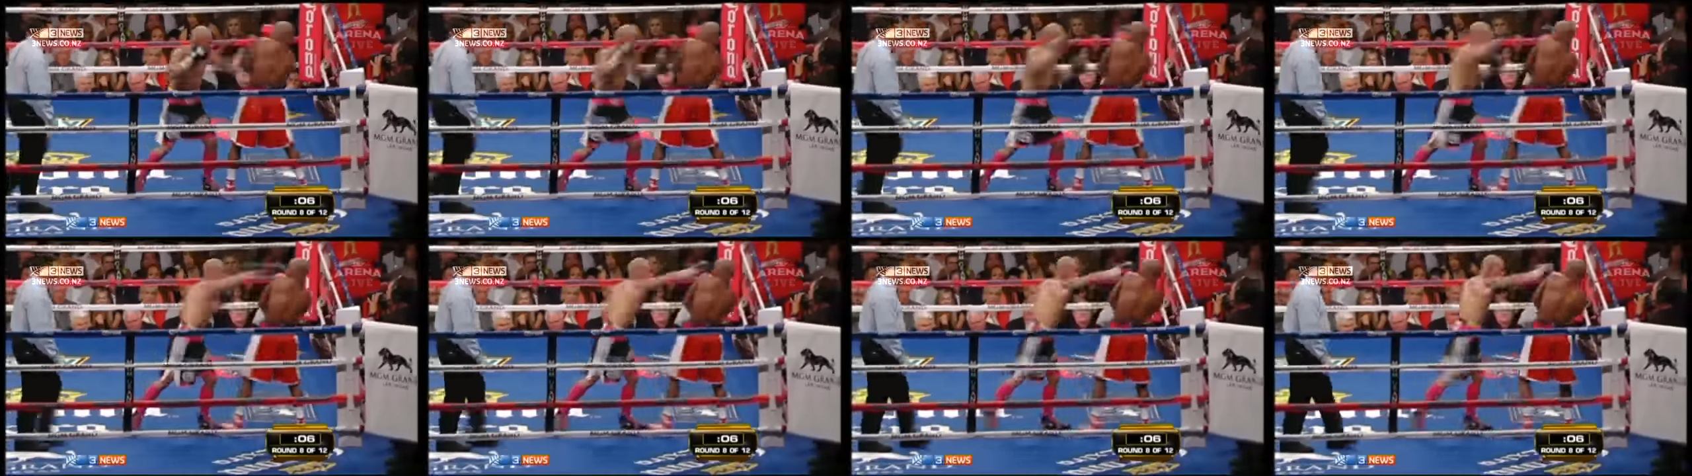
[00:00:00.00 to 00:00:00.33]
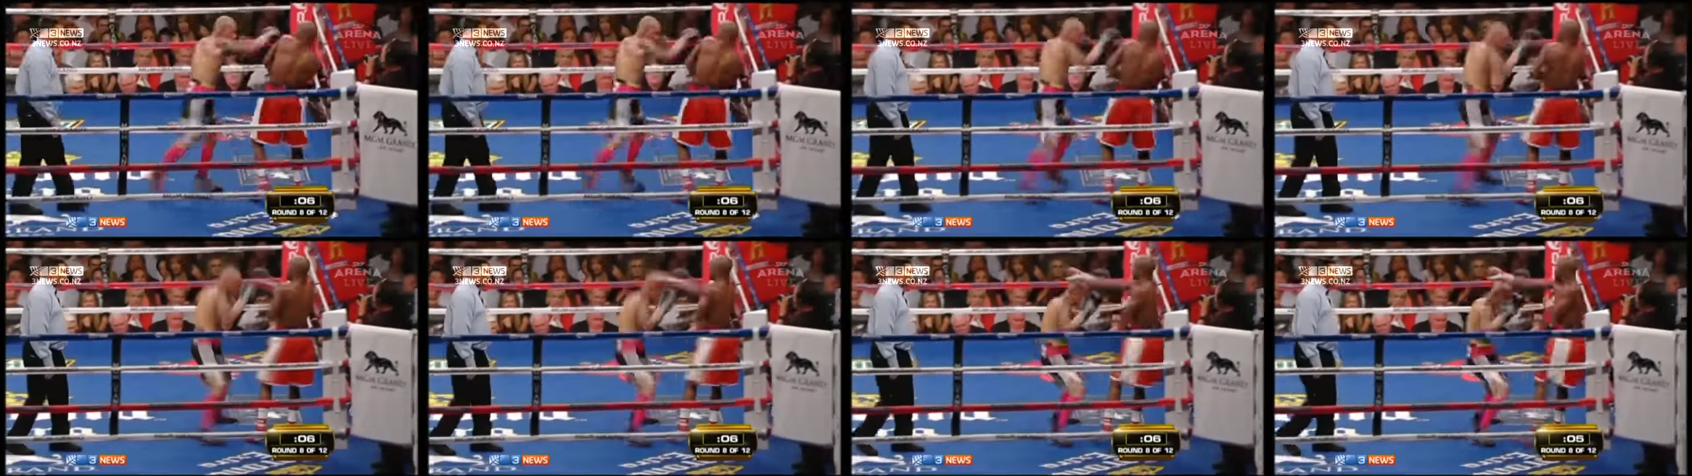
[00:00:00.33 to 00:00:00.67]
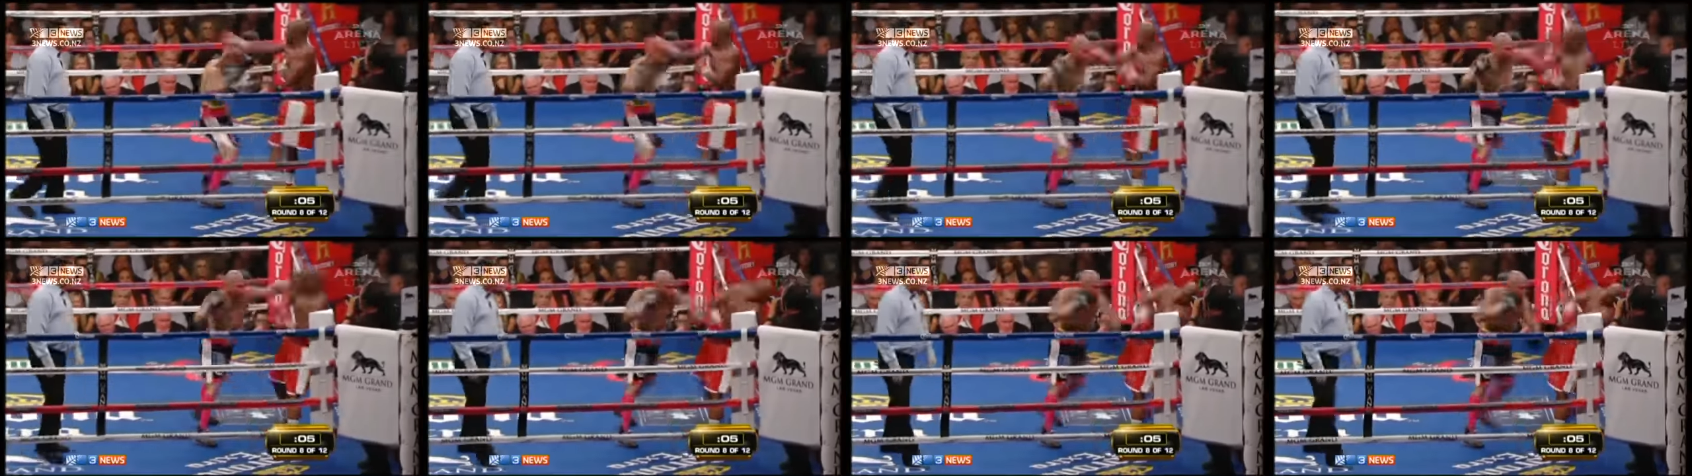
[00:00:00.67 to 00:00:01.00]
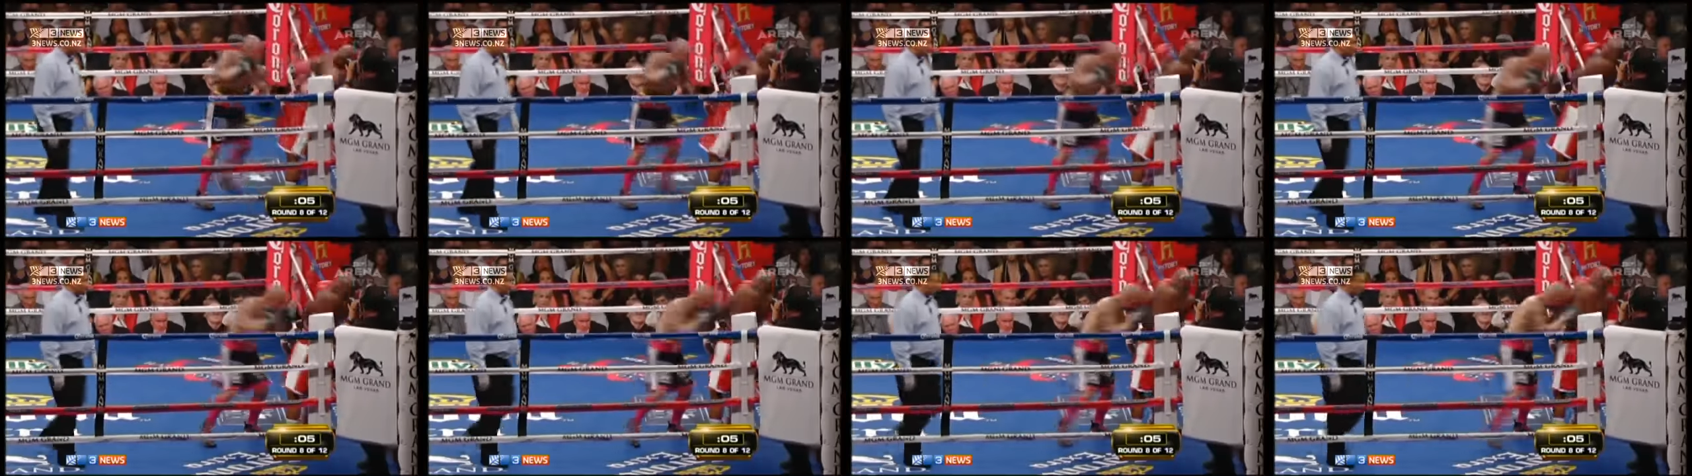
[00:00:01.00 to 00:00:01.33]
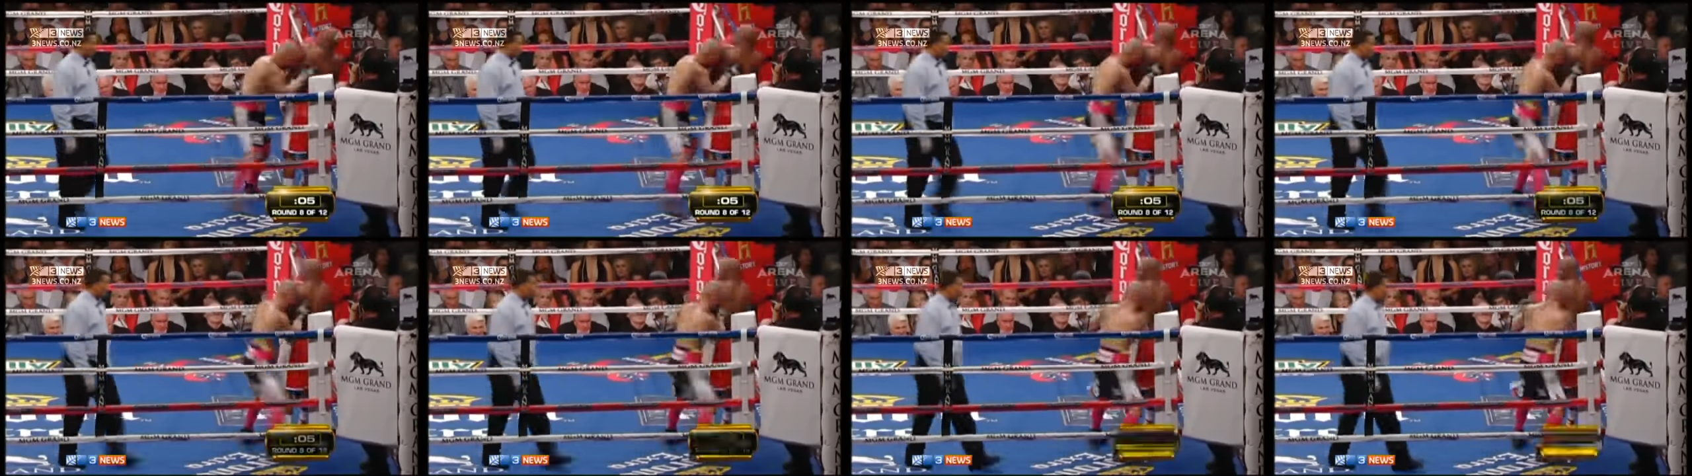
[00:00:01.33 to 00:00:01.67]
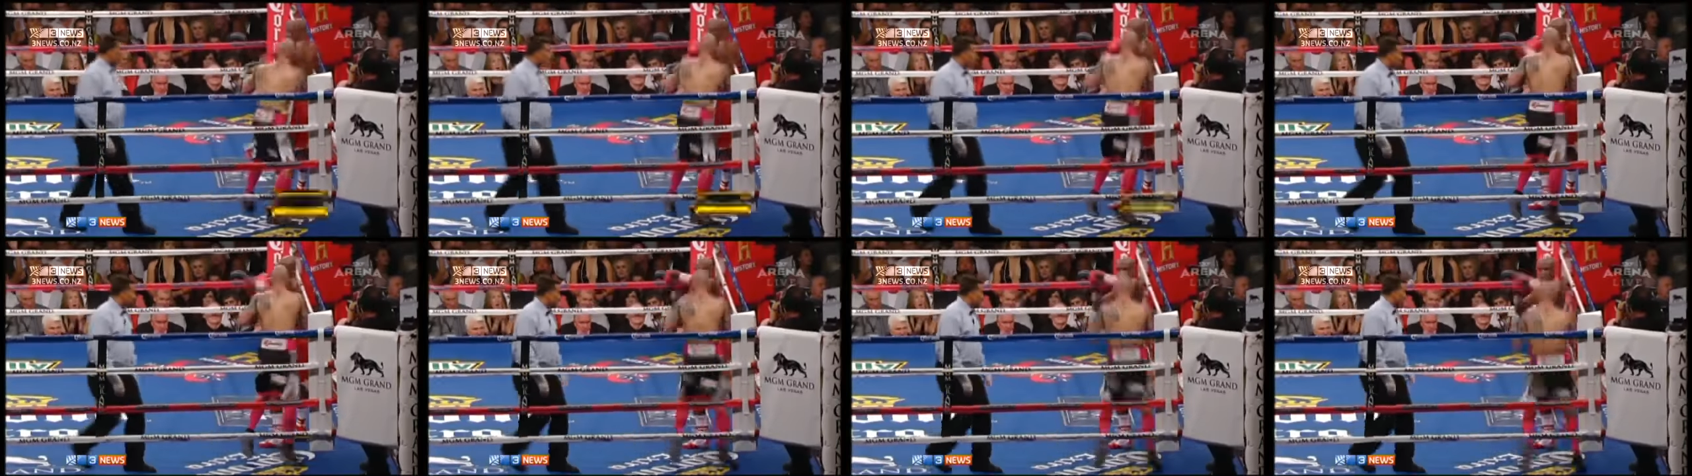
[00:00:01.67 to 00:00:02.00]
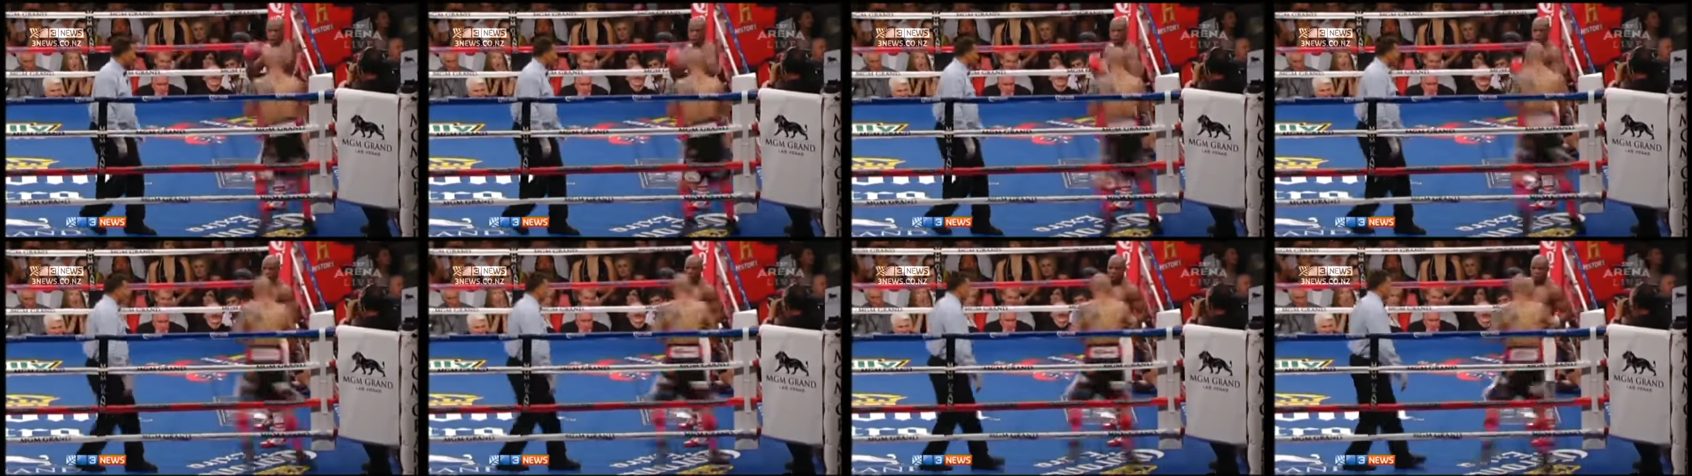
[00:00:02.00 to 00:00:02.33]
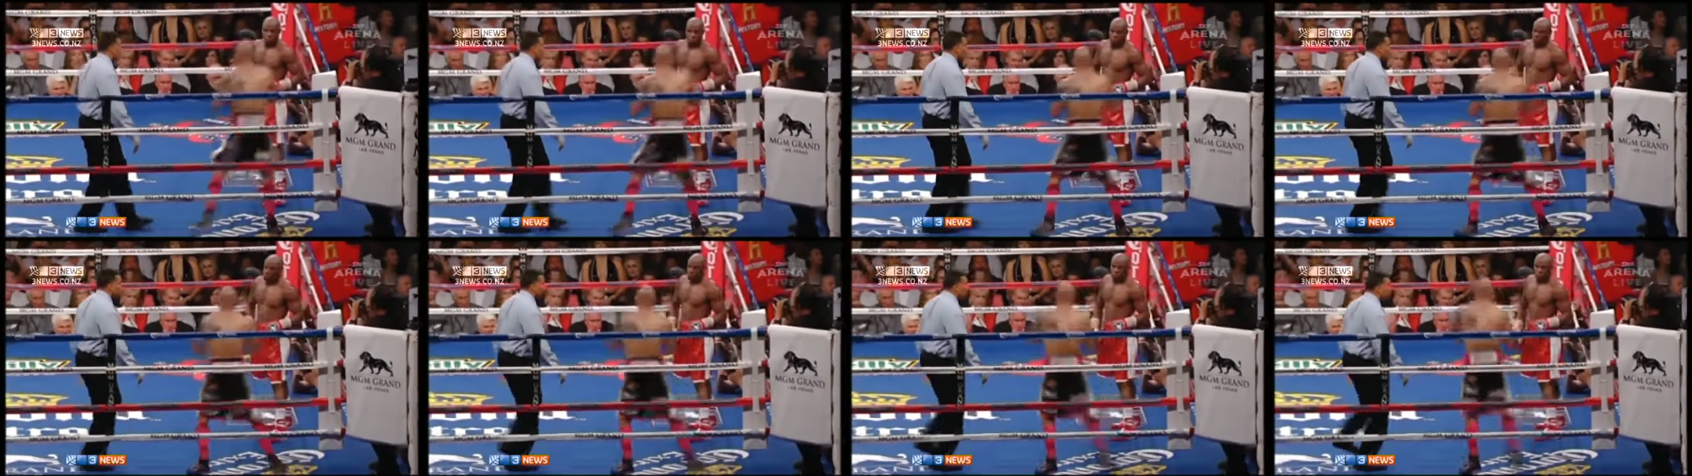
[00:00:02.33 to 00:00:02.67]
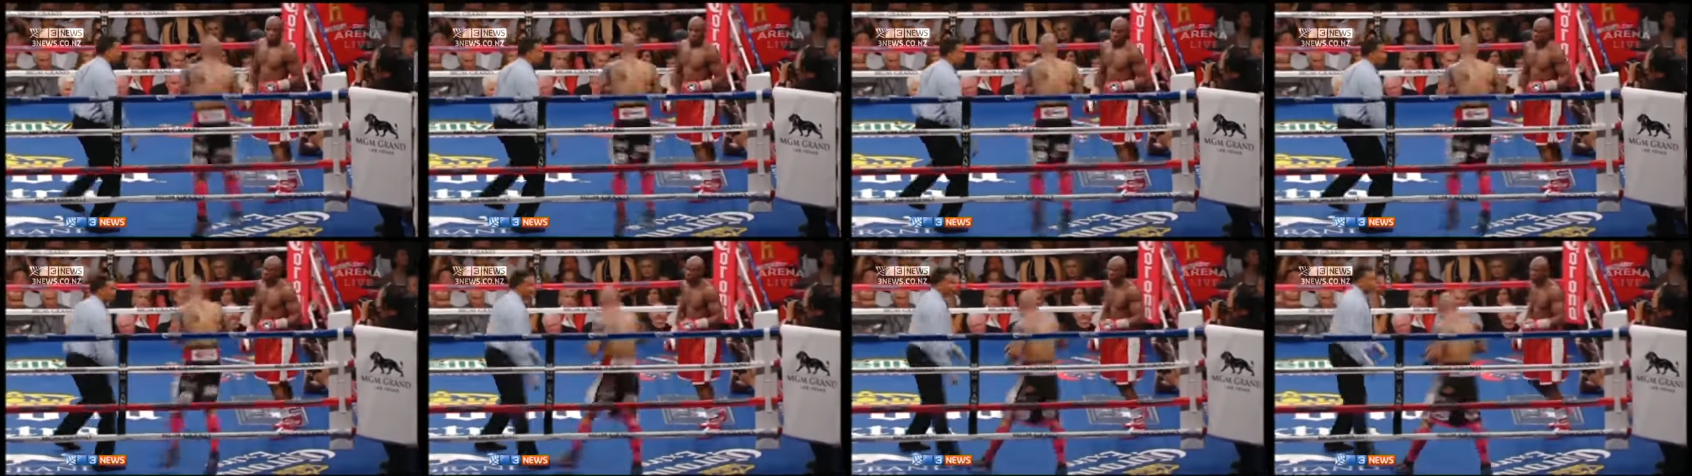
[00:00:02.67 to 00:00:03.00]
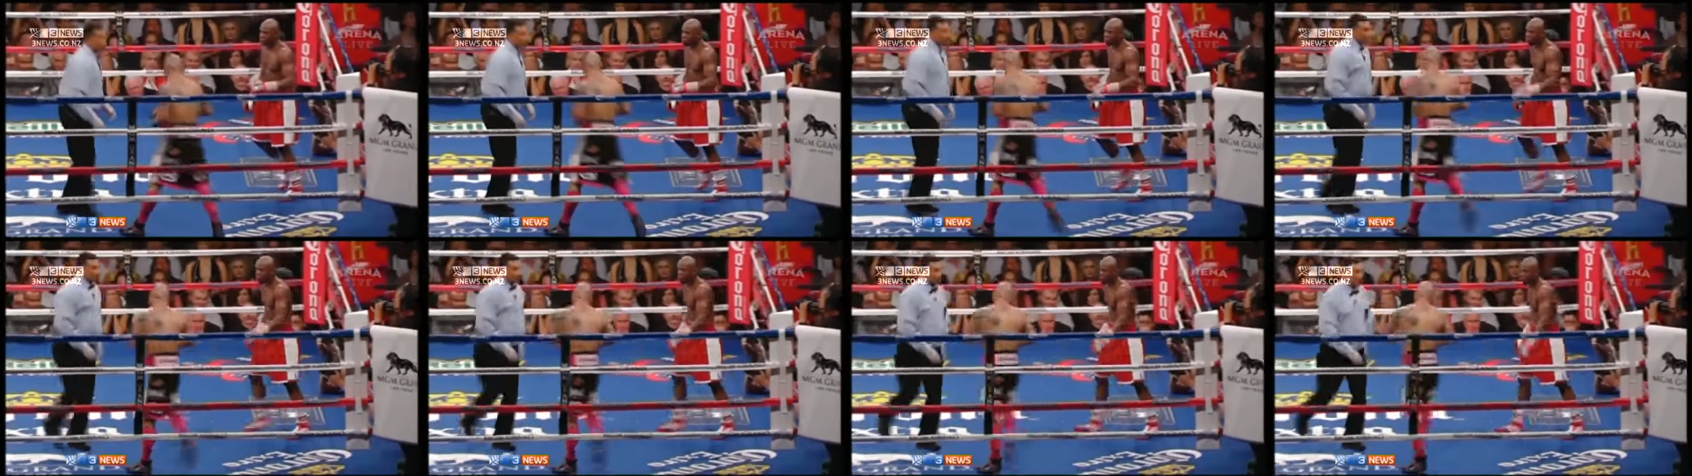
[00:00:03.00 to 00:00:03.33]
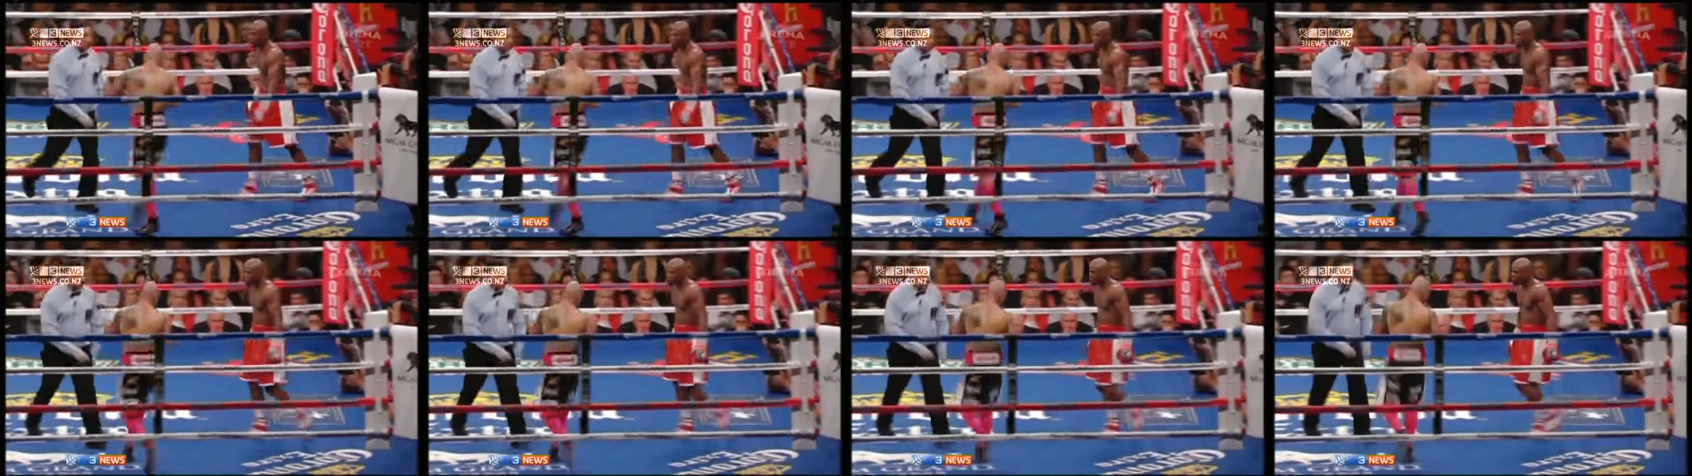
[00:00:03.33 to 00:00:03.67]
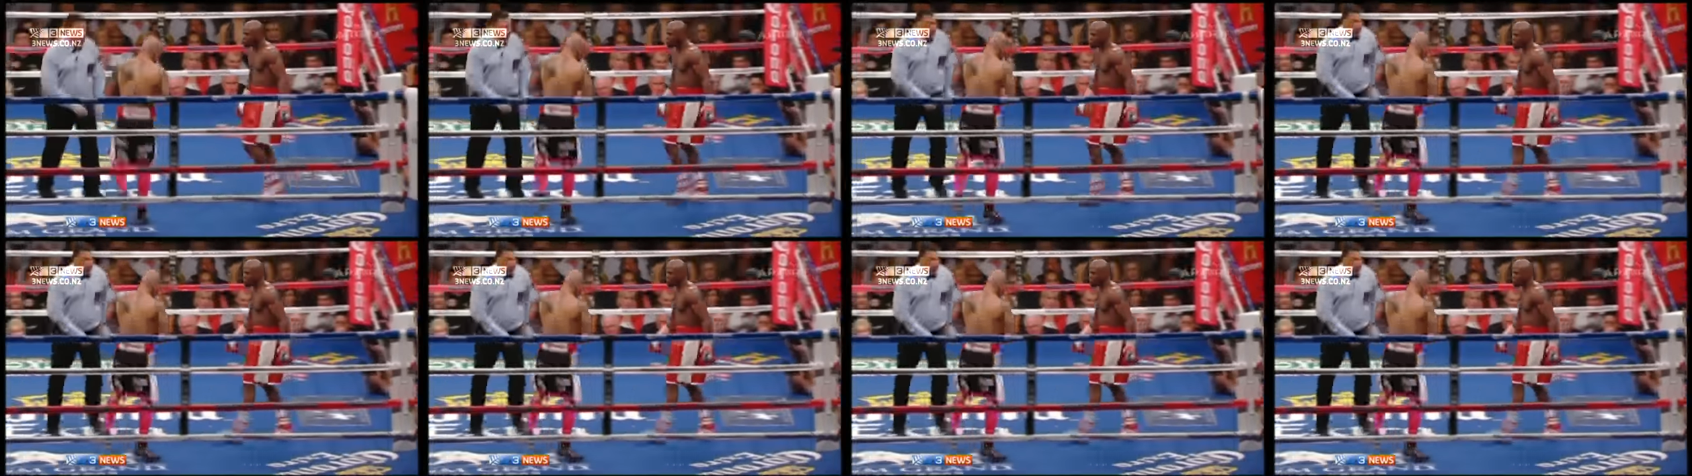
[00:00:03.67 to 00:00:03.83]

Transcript: Nobody's mouth can be seen.